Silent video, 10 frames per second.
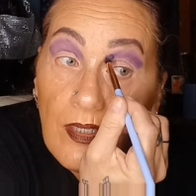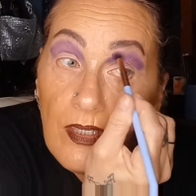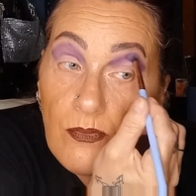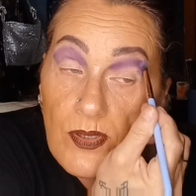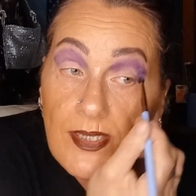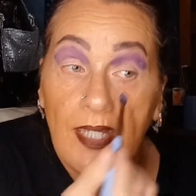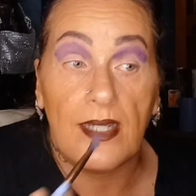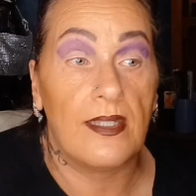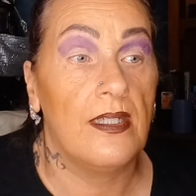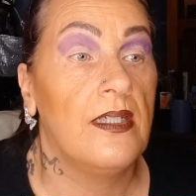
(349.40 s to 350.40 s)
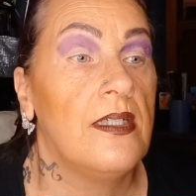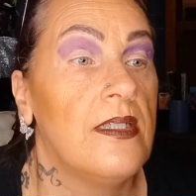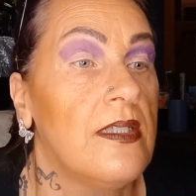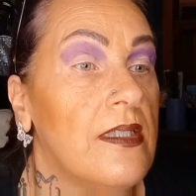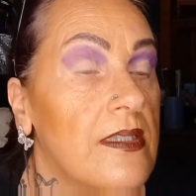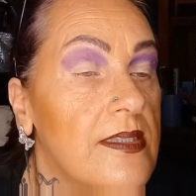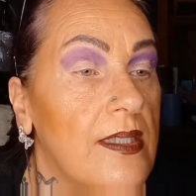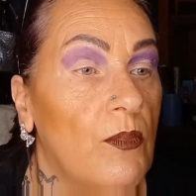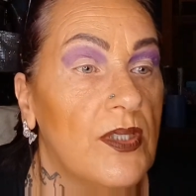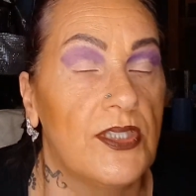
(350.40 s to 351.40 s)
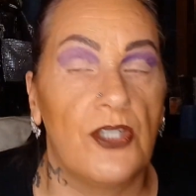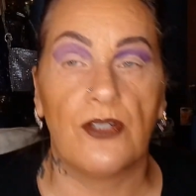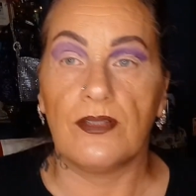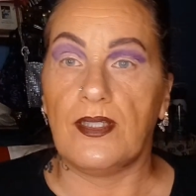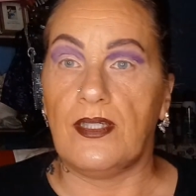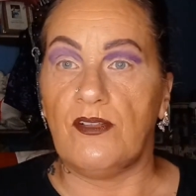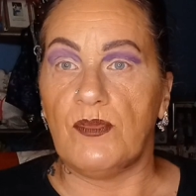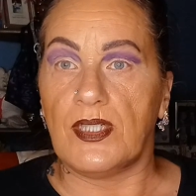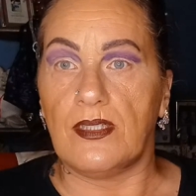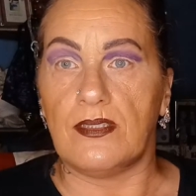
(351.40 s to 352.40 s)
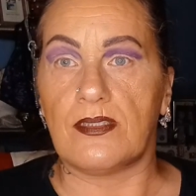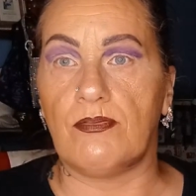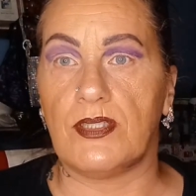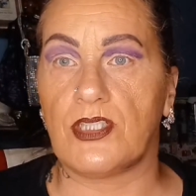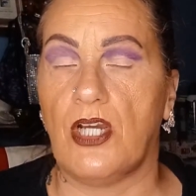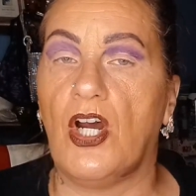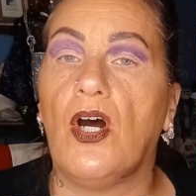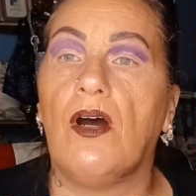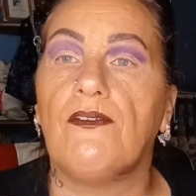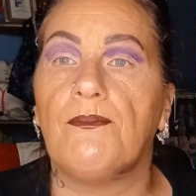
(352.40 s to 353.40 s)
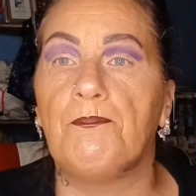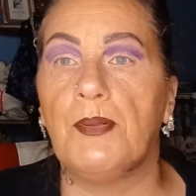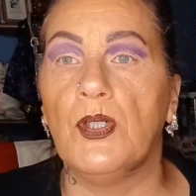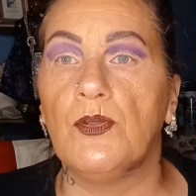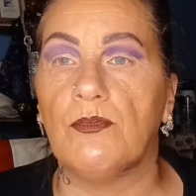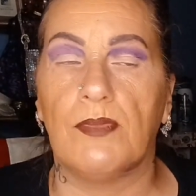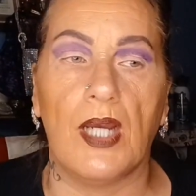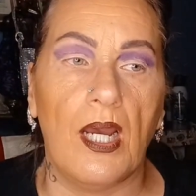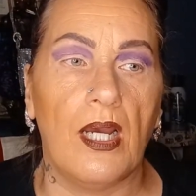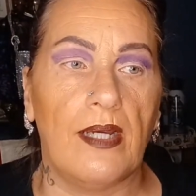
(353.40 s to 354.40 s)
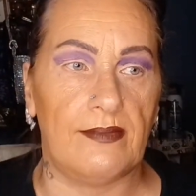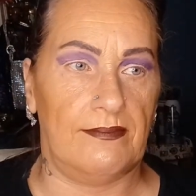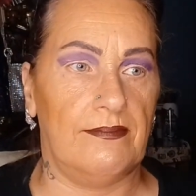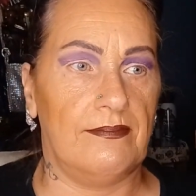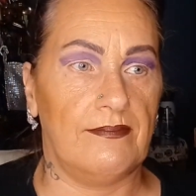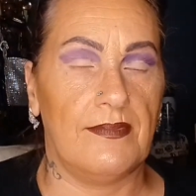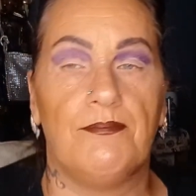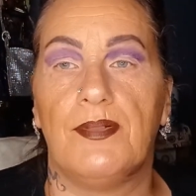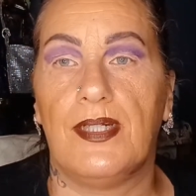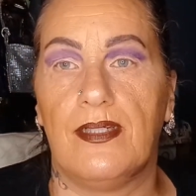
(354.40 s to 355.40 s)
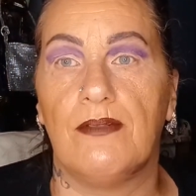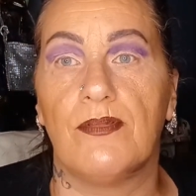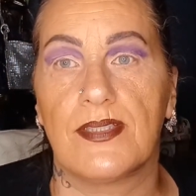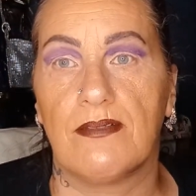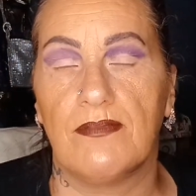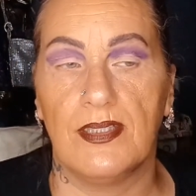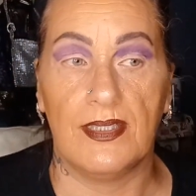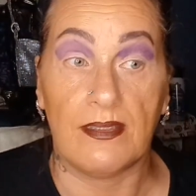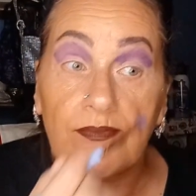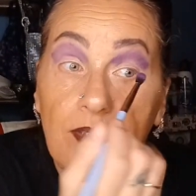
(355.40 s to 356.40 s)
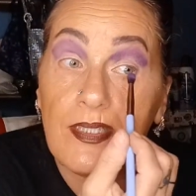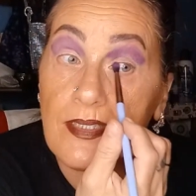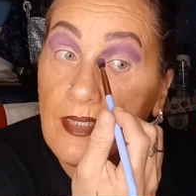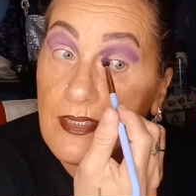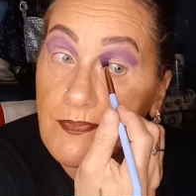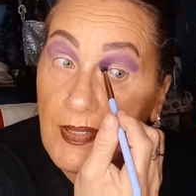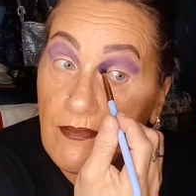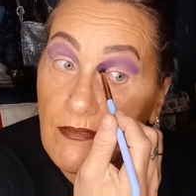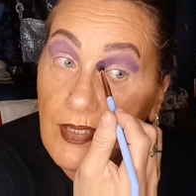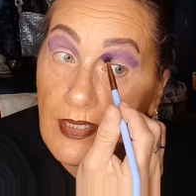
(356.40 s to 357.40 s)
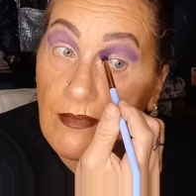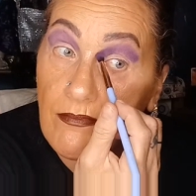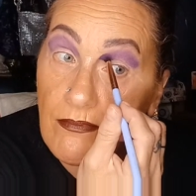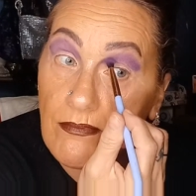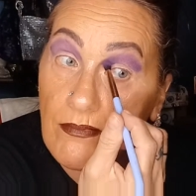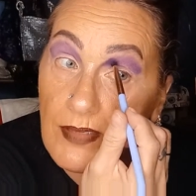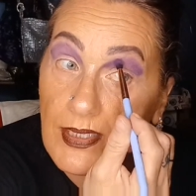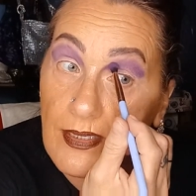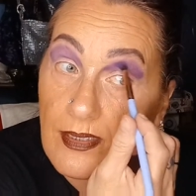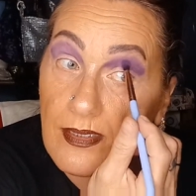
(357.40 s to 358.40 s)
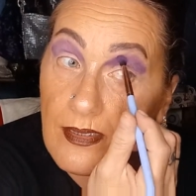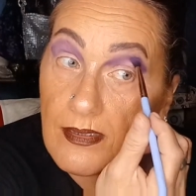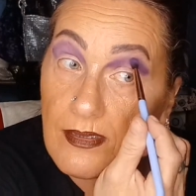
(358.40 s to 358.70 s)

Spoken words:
it was like someone turned the humidity switch off. Boom! Gone! But it was a relief because it has been really, really